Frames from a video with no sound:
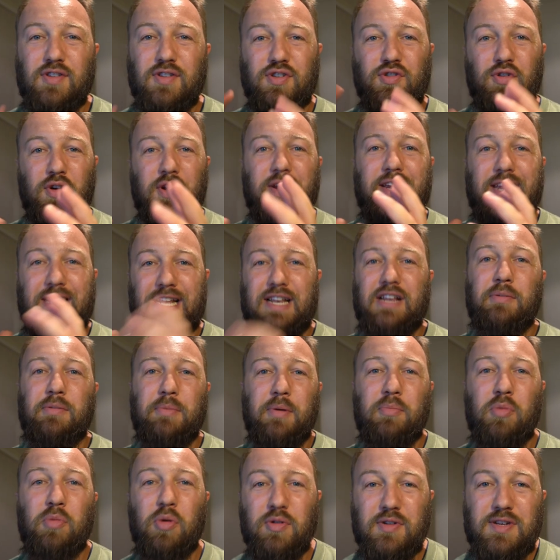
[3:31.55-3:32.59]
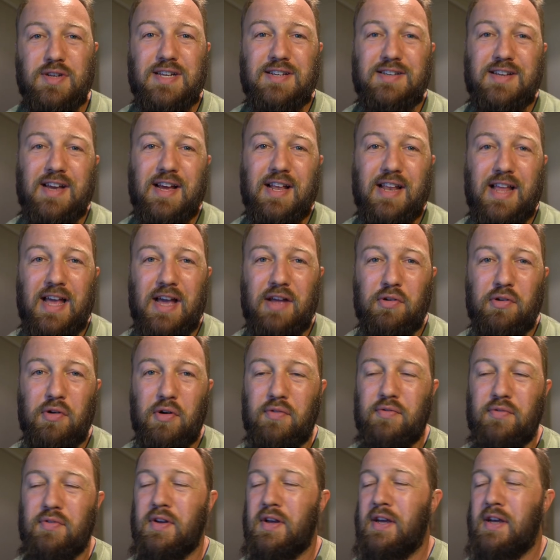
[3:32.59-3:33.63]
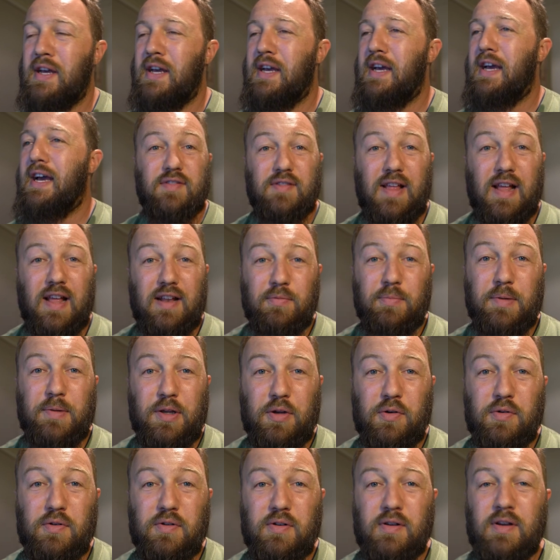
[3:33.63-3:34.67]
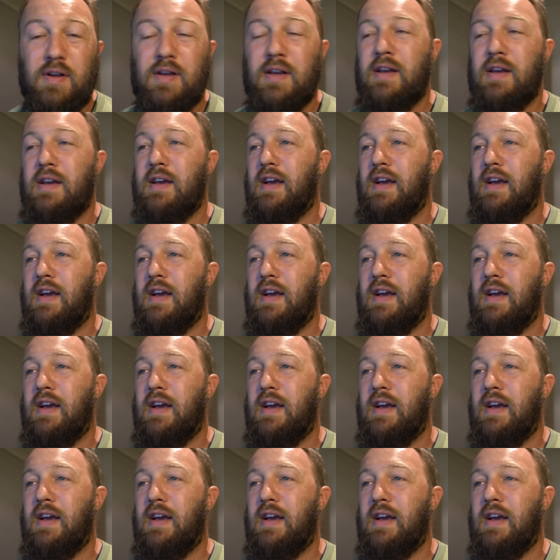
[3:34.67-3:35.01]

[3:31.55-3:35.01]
to try and get a little bit more detail out of, that'll be good.